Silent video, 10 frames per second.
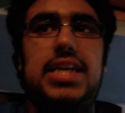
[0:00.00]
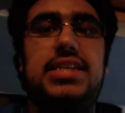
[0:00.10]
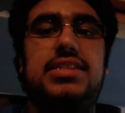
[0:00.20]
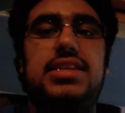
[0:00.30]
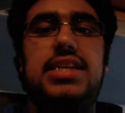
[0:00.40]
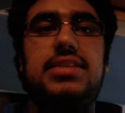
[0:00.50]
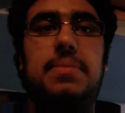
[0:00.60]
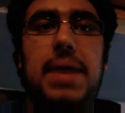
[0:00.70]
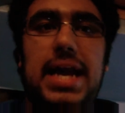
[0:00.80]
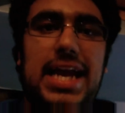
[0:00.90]
It's, he's
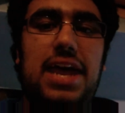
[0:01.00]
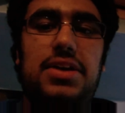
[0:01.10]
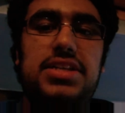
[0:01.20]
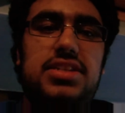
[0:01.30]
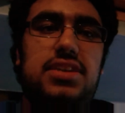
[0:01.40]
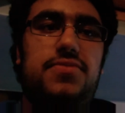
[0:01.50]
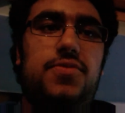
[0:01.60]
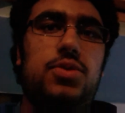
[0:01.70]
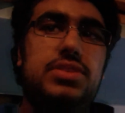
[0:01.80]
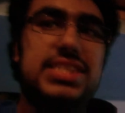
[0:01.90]
a better character
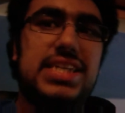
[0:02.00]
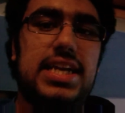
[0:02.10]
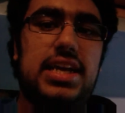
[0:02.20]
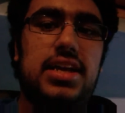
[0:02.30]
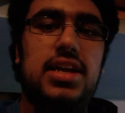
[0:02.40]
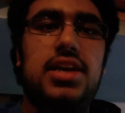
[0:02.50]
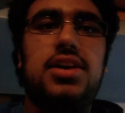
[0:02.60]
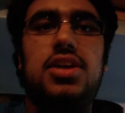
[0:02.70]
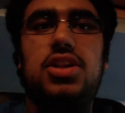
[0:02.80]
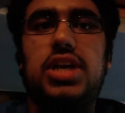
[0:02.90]
for TNA.
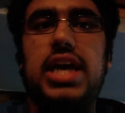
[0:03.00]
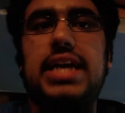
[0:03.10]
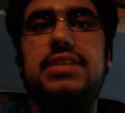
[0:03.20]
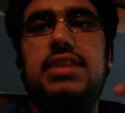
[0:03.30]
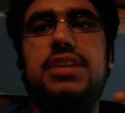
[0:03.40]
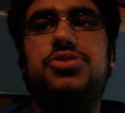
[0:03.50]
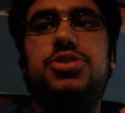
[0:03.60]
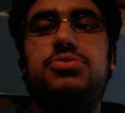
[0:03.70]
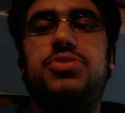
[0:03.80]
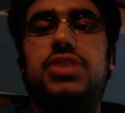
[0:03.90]
Look at his
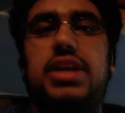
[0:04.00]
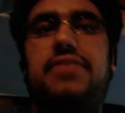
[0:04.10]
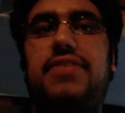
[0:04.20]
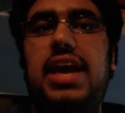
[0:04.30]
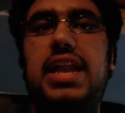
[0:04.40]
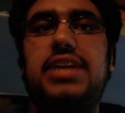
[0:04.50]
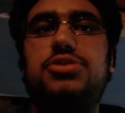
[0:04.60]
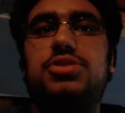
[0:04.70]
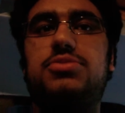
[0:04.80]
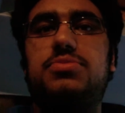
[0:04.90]
entrance music. If he had
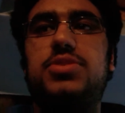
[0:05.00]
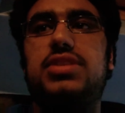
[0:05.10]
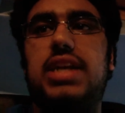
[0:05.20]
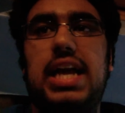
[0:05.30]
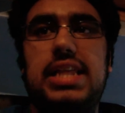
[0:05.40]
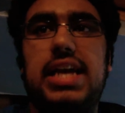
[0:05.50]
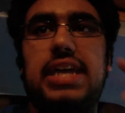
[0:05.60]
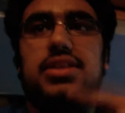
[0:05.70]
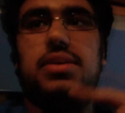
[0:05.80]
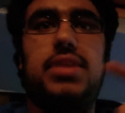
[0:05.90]
entrance music like
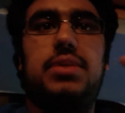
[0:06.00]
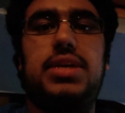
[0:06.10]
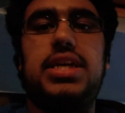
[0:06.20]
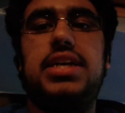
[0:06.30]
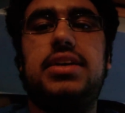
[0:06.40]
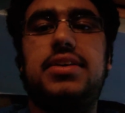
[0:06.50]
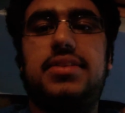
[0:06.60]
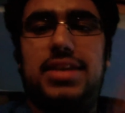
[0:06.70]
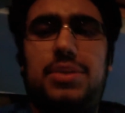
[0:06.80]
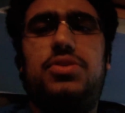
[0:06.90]
that in WWE,
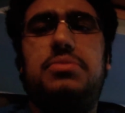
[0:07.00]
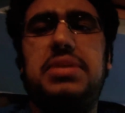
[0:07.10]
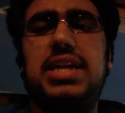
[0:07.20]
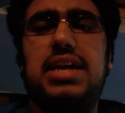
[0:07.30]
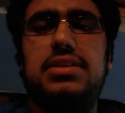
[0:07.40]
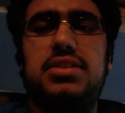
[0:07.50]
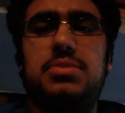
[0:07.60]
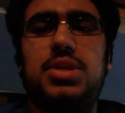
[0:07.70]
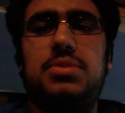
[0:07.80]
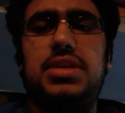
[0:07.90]
he wouldn't be allowed in
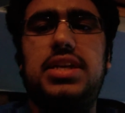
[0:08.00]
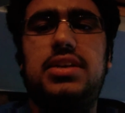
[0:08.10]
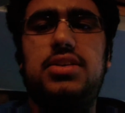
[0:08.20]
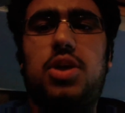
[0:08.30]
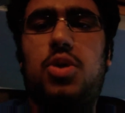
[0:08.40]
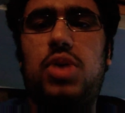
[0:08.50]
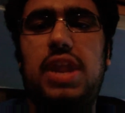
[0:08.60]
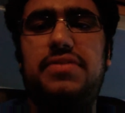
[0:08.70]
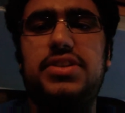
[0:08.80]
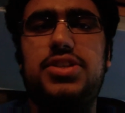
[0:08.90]
WWE. The whole
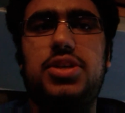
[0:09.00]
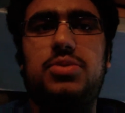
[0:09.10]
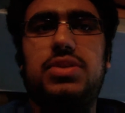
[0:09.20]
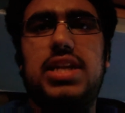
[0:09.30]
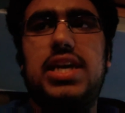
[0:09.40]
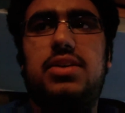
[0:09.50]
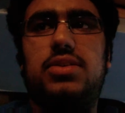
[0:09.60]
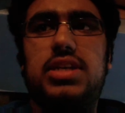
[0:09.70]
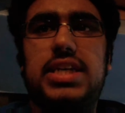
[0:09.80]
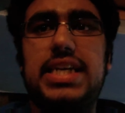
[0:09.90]
effing show. What the
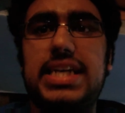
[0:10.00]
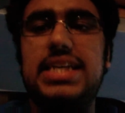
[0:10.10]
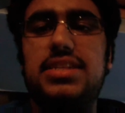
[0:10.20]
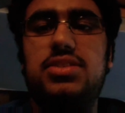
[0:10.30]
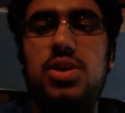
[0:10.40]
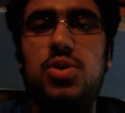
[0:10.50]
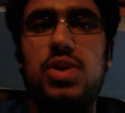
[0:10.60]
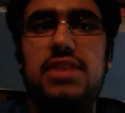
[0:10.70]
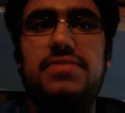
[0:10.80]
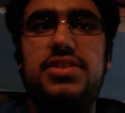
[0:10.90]
hell? He is the
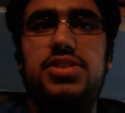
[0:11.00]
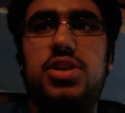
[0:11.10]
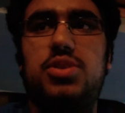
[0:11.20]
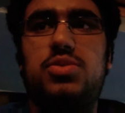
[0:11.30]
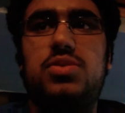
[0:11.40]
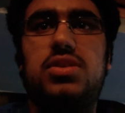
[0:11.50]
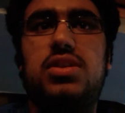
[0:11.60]
whole effing show.